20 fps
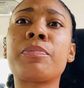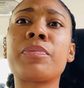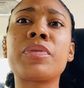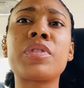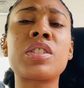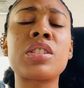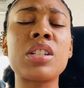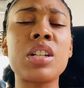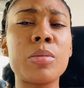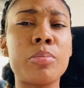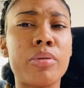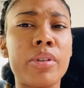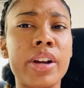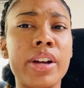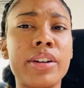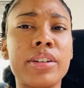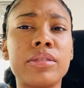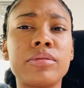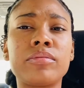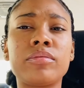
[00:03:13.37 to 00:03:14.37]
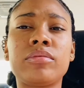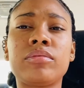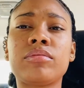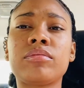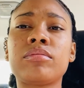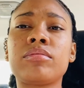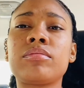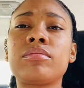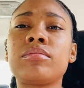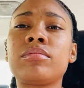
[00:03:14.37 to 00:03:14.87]
Send a prayer.
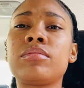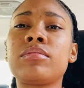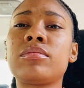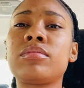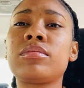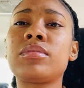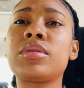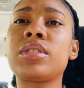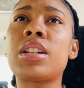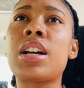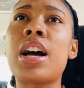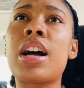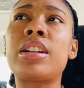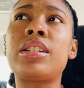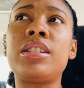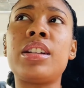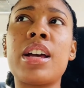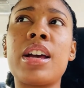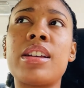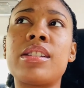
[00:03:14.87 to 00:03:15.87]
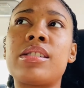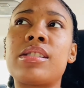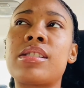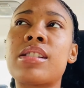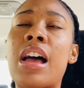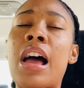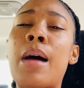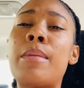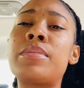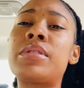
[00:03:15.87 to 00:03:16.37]
God, yes.
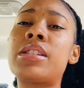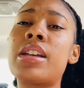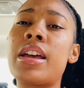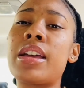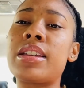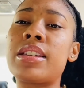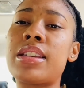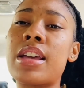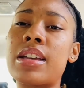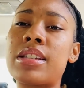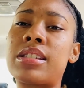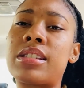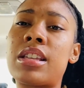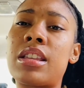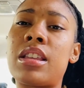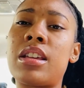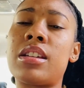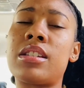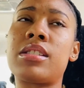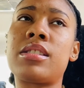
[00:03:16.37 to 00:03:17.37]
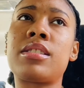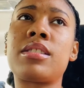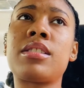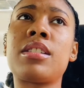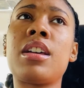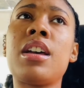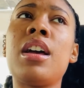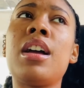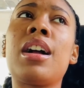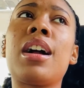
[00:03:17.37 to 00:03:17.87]
I'm saying yes to this.
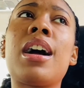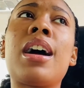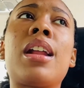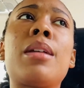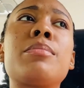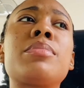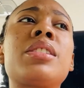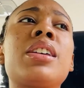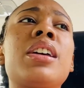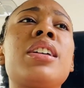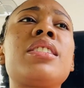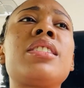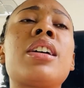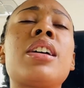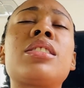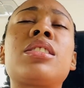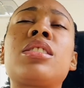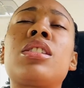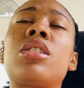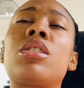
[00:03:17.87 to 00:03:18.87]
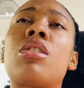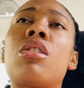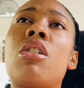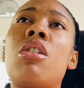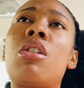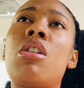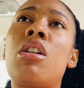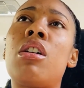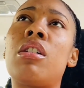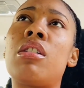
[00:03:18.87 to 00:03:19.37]
God, I'm saying yes to the
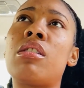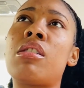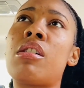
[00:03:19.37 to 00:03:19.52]
call.